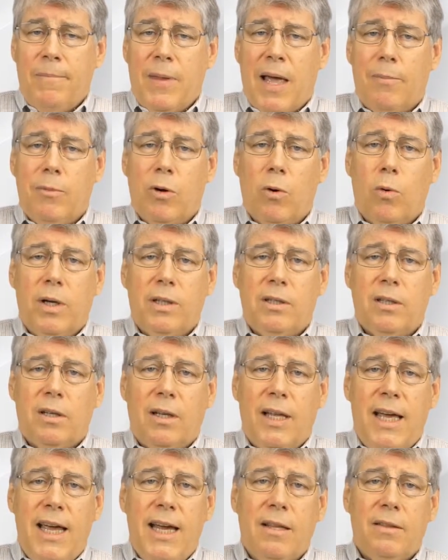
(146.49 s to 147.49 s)
I'm going to
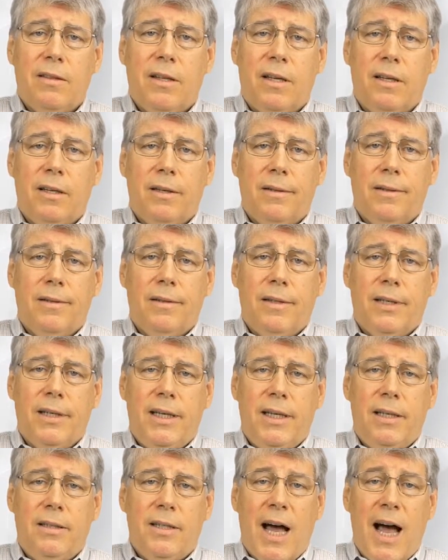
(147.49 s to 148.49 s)
link
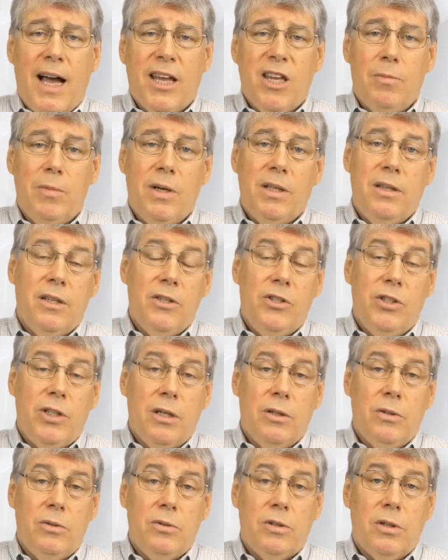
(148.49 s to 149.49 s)
the document that
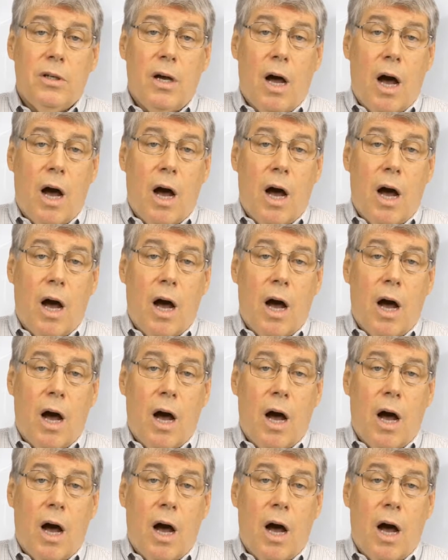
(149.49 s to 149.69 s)
shows